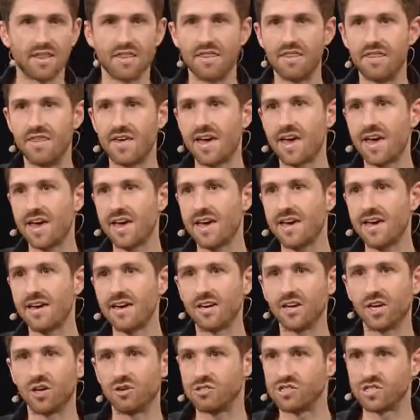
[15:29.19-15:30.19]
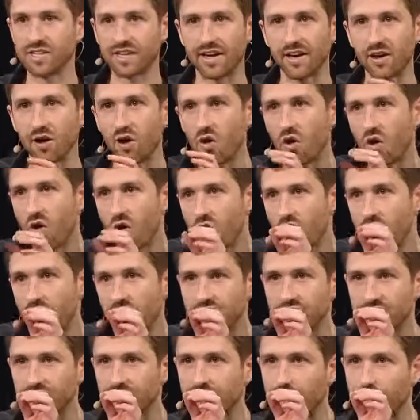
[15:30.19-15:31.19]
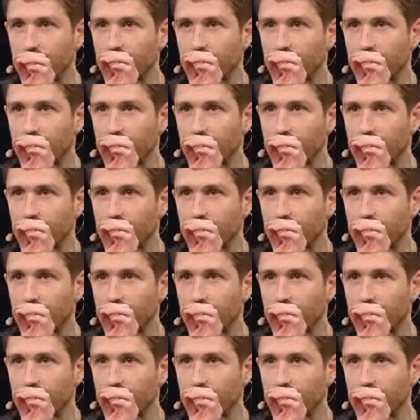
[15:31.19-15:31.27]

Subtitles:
they, just like all the different